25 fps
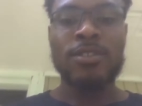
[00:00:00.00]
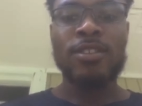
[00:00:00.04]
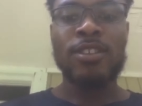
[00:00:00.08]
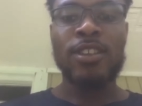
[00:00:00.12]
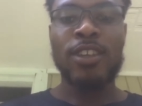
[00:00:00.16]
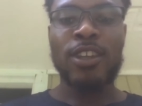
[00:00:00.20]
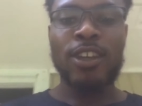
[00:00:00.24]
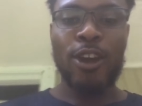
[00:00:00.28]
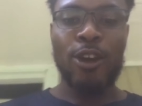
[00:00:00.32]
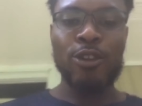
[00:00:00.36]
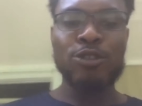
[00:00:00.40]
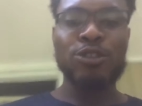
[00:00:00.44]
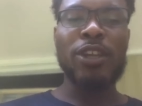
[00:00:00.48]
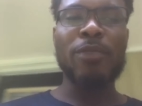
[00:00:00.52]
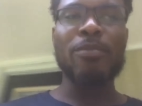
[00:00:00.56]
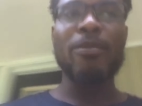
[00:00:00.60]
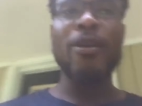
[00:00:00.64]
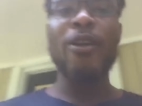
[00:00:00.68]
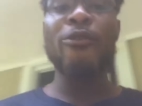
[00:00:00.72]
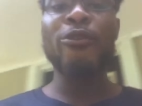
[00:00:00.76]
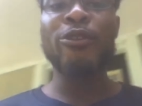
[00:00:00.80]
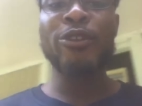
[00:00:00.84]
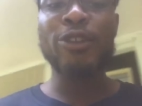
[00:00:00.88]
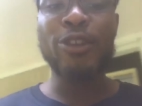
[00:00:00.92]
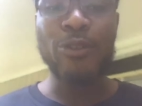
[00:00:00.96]
Coach Ape, I
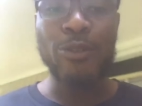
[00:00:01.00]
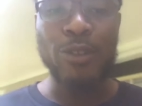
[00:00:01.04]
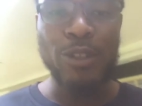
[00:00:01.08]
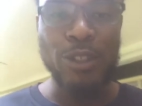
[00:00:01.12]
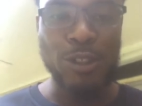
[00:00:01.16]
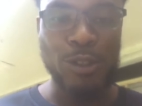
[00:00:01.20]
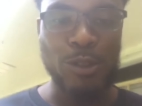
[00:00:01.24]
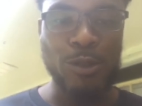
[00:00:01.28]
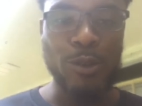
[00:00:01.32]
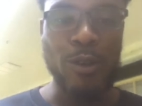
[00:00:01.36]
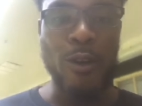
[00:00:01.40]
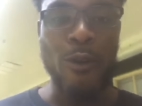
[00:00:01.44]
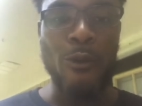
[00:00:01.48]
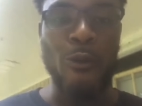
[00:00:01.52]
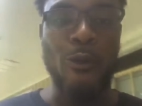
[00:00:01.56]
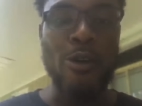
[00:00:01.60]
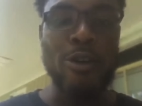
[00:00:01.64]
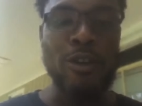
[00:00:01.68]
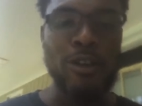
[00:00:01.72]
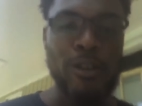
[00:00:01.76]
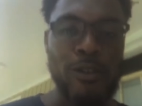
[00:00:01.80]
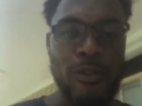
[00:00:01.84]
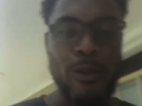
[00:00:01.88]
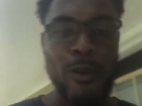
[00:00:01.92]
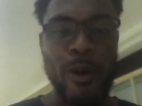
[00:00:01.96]
want to wish you a
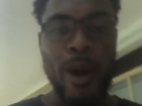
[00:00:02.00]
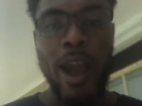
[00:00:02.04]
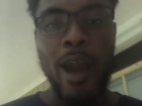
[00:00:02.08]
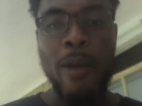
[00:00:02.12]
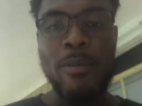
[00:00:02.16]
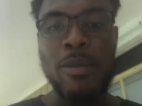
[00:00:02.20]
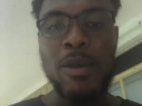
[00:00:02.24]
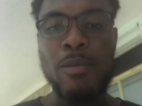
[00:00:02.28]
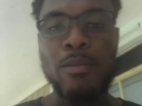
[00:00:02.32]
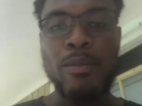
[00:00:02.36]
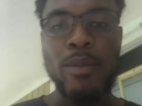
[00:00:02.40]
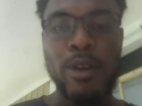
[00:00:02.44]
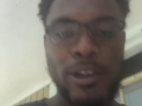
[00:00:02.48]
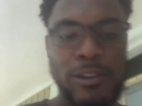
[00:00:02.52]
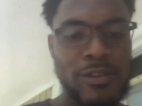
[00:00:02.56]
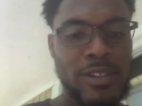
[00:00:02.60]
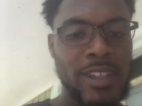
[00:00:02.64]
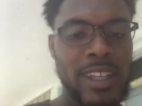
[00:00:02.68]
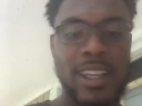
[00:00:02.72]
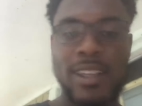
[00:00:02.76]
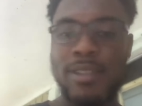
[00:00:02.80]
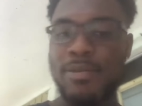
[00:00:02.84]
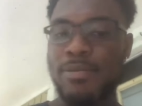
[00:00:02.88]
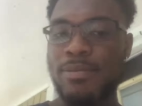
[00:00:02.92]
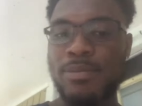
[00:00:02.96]
wonderful happy
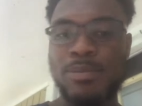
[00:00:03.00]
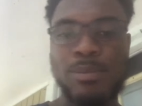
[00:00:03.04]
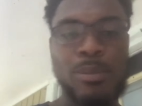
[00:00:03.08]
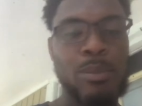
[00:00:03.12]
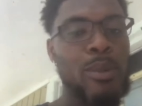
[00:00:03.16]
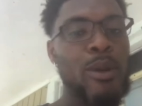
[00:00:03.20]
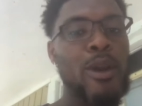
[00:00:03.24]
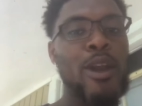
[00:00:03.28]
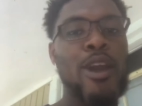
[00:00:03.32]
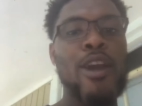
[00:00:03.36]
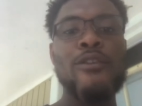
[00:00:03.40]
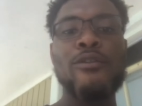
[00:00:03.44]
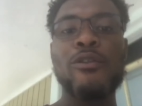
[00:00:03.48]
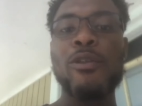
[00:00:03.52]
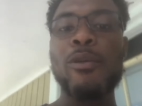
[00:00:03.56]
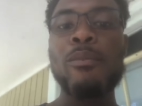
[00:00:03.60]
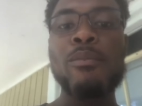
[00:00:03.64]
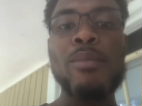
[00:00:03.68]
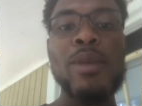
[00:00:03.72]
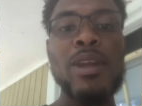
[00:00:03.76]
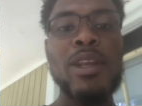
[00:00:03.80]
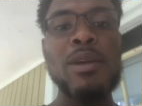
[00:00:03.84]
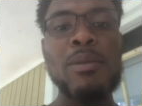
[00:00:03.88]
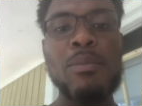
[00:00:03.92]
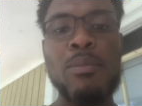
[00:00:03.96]
birthday. Praying for
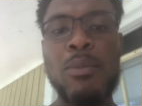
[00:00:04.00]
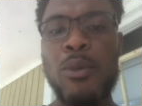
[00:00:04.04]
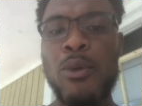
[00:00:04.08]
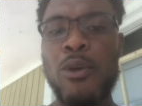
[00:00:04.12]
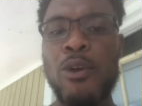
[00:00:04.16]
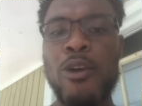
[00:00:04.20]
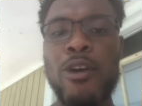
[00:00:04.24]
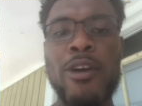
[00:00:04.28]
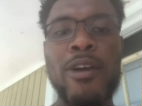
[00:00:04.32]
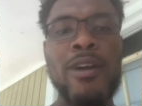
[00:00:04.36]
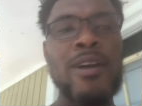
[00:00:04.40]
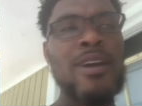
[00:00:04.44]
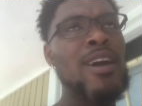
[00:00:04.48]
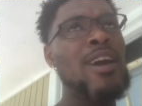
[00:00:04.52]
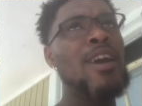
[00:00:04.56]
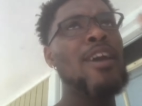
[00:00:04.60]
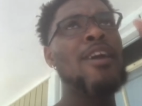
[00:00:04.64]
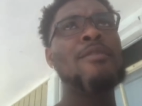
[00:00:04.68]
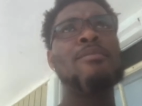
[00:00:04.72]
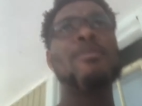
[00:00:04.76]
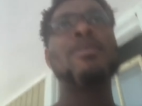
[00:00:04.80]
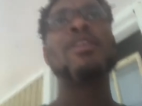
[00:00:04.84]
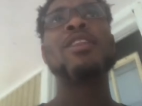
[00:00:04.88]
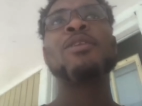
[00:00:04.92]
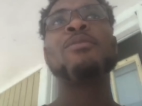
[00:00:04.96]
many more,
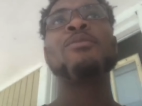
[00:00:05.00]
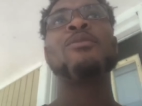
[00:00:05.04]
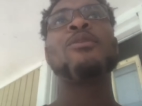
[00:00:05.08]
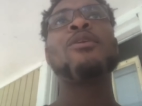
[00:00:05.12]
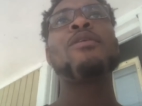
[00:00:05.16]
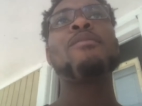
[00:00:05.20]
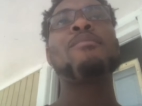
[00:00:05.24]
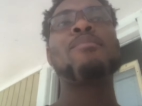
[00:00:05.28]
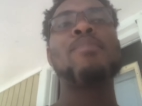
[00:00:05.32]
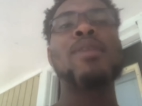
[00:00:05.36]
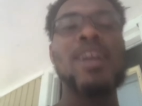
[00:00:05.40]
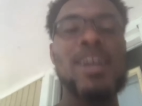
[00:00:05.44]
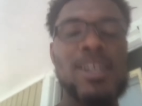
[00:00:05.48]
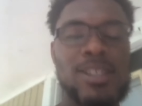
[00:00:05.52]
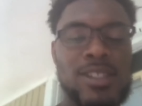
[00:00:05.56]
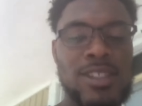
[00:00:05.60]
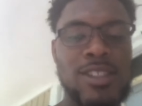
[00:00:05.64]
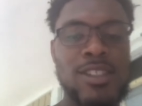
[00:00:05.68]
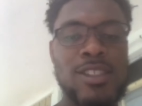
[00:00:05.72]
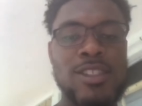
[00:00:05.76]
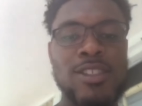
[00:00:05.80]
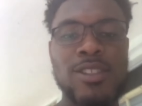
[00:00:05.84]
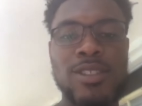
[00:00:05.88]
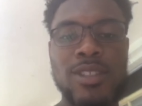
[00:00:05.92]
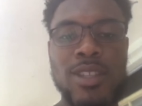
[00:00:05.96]
many more
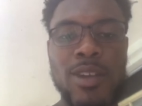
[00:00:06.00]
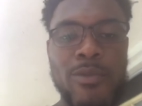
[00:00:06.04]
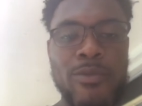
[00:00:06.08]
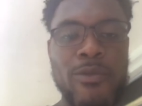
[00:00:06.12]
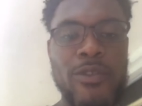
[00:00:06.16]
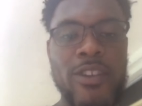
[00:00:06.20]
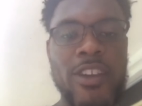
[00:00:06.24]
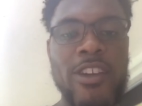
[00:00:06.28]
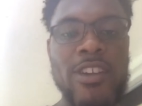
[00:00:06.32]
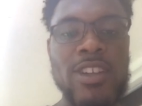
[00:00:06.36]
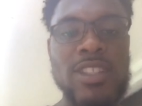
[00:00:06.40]
blessings. I'm very